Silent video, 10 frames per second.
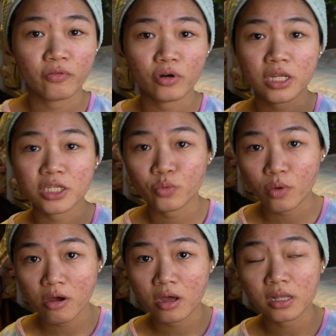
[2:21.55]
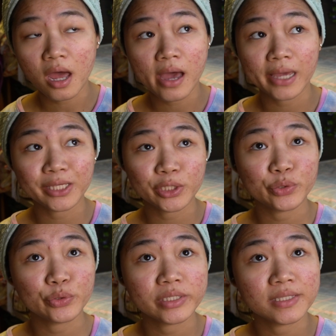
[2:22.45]
For this one, I
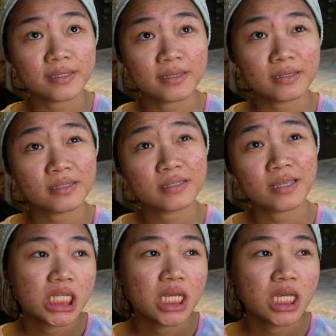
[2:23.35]
use this